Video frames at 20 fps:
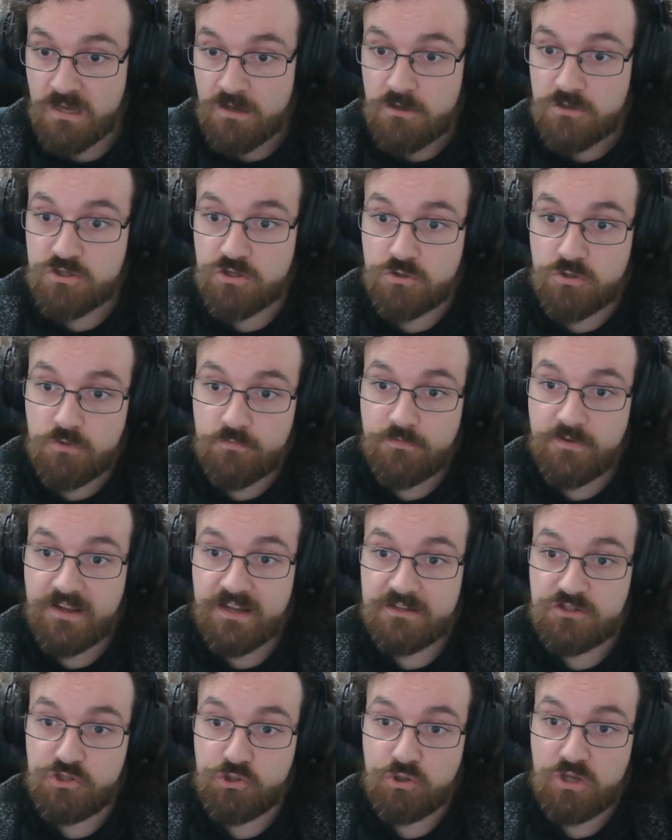So don't
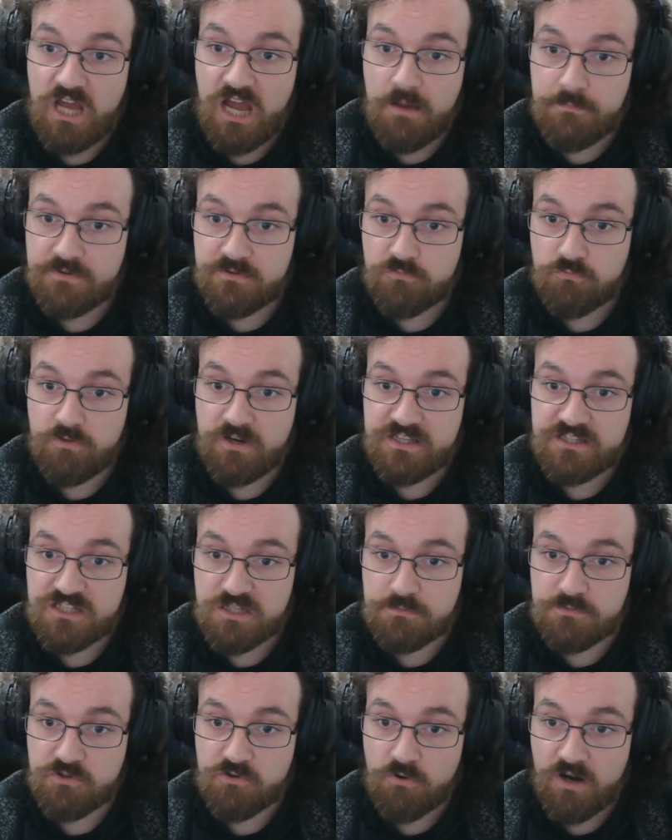forget to comment, rate,
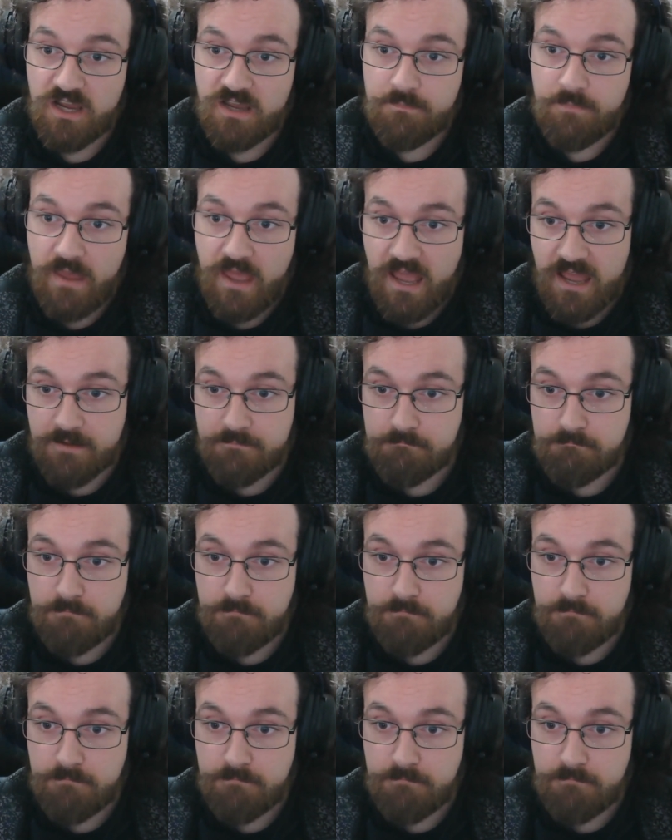subscribe, and